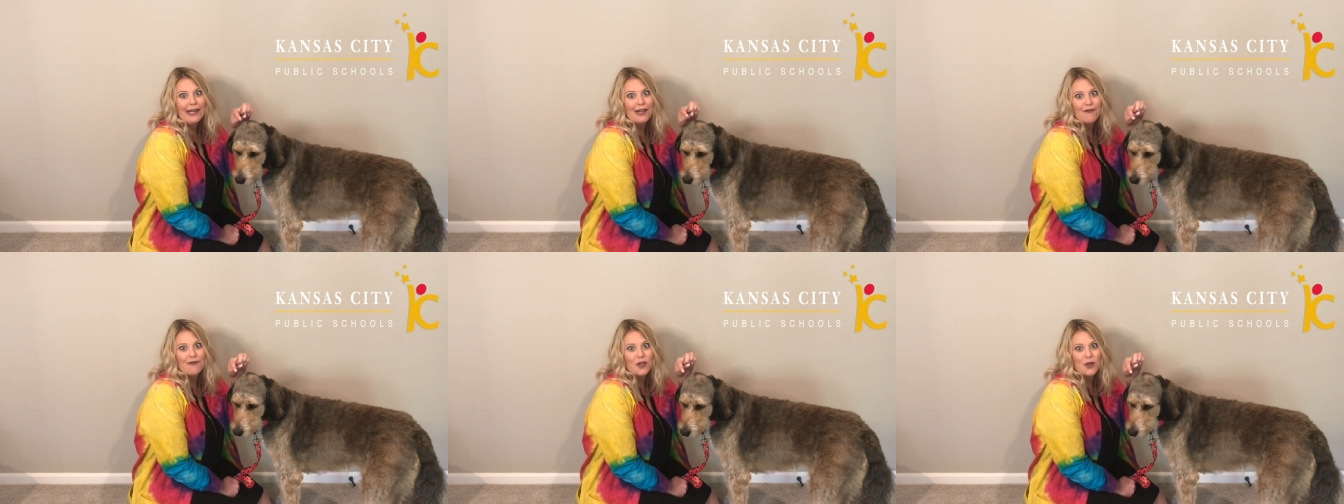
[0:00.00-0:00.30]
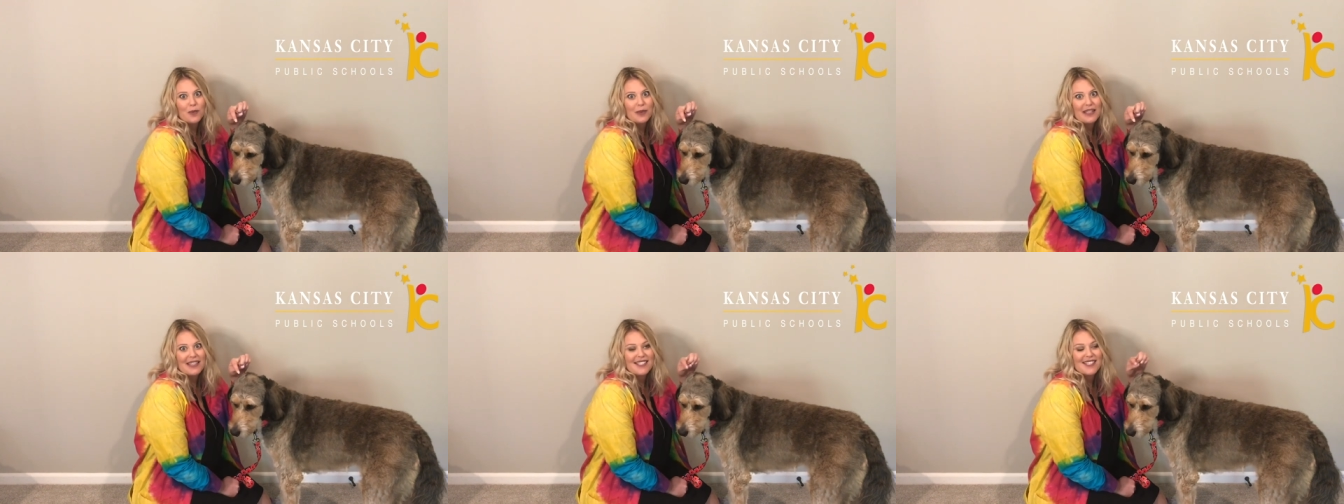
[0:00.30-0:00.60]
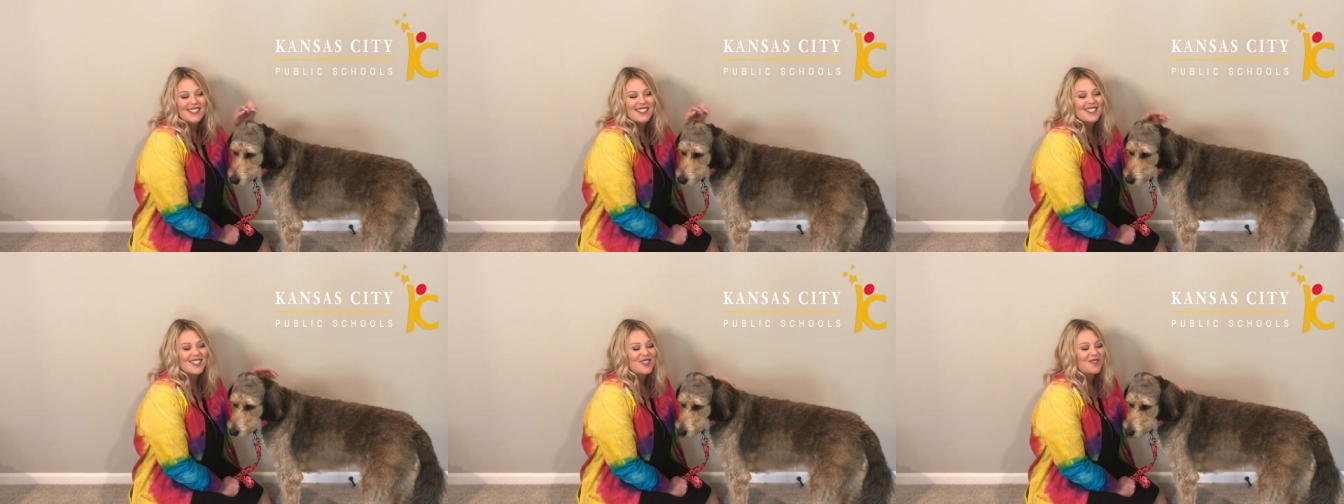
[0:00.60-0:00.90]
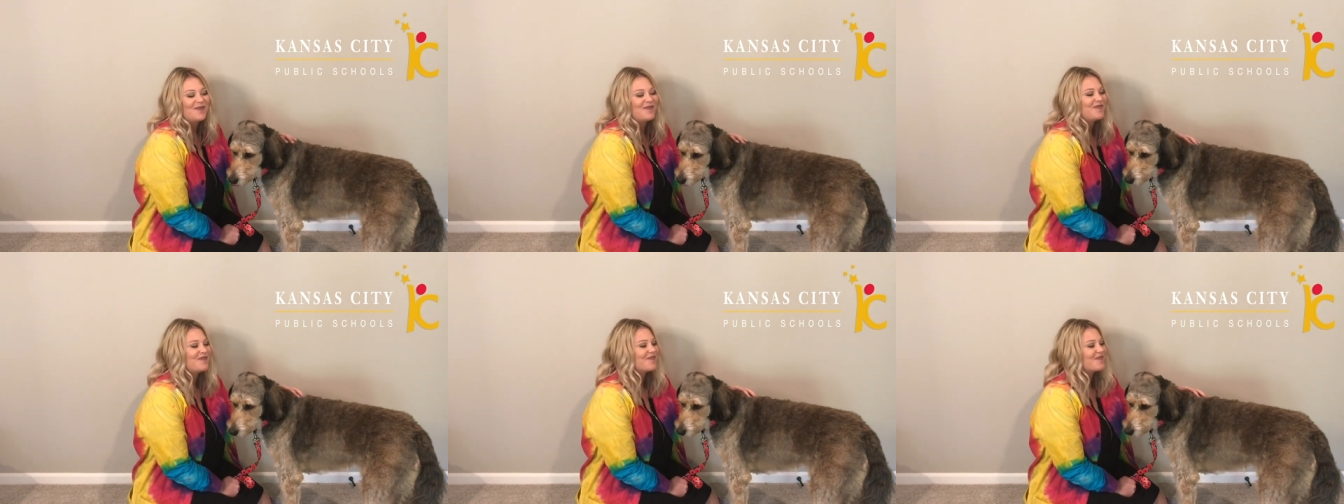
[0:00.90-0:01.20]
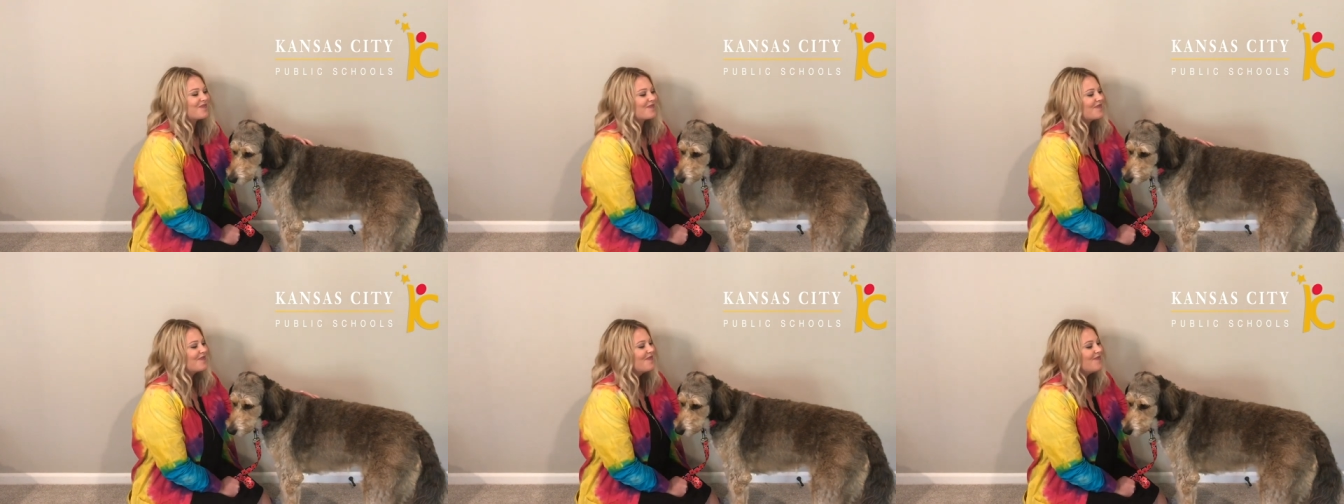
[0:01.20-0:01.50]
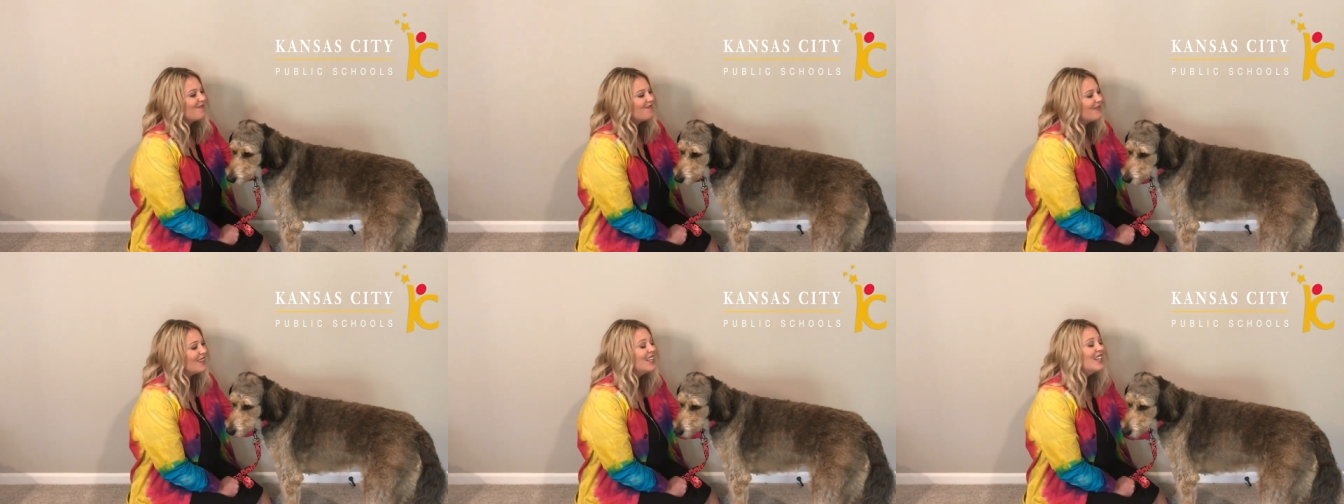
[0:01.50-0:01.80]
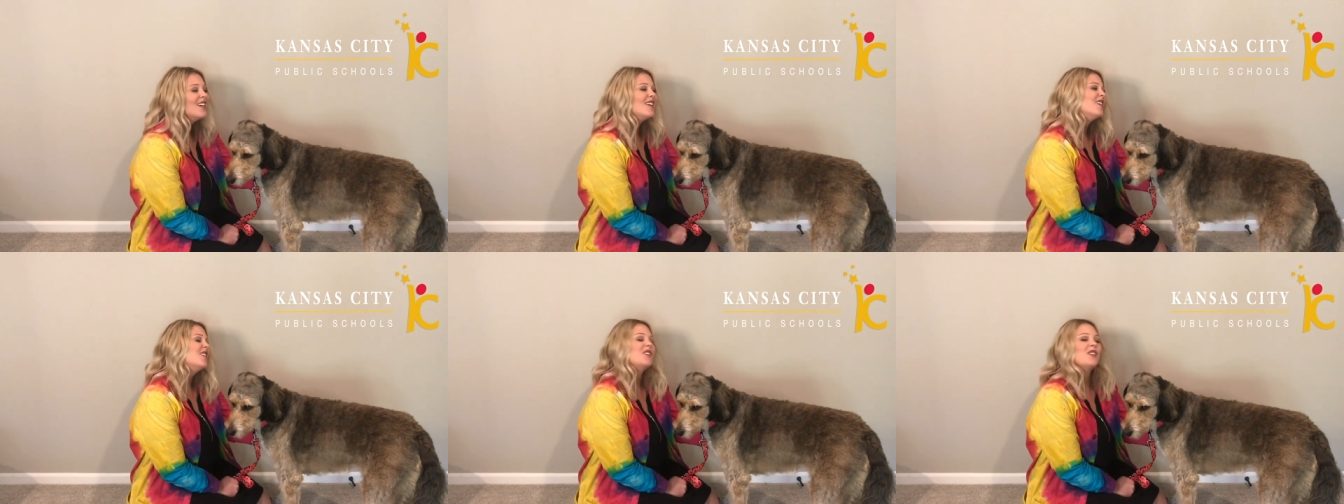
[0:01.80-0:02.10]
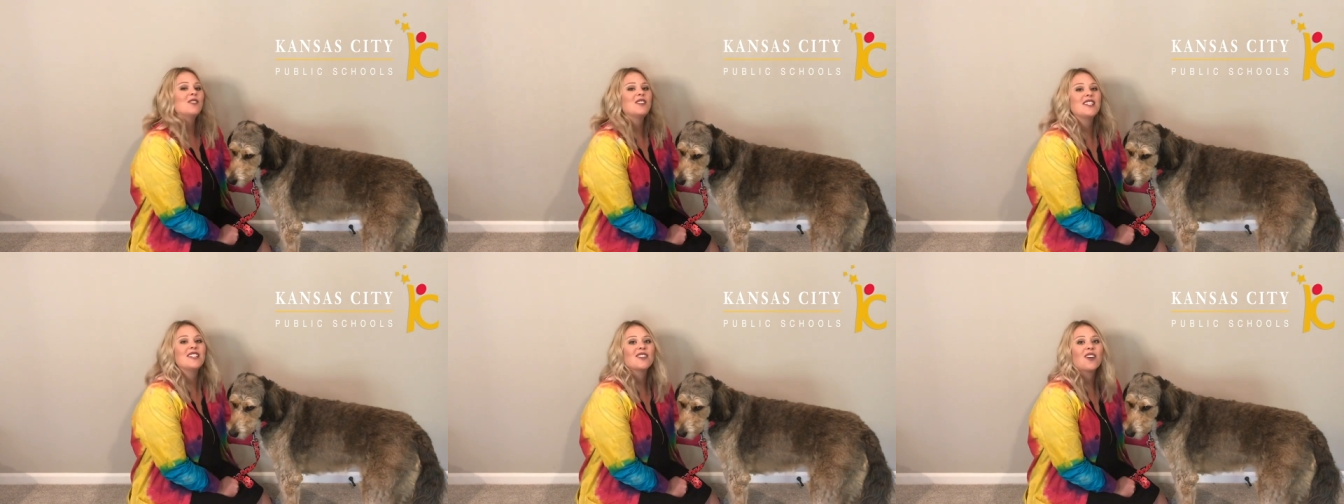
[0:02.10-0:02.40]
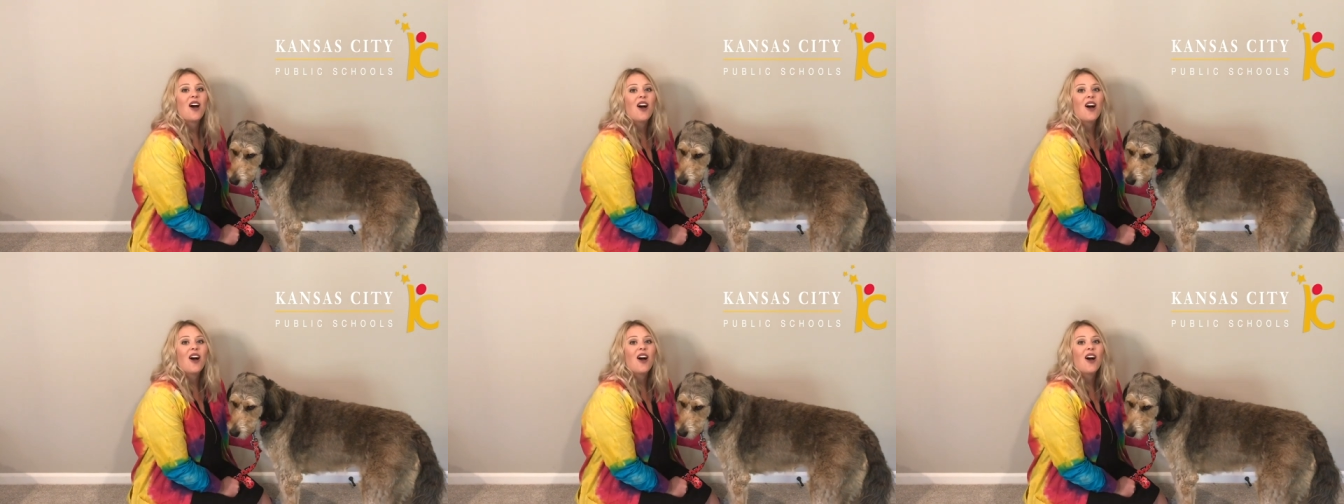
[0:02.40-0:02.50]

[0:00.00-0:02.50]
in a few places. So she's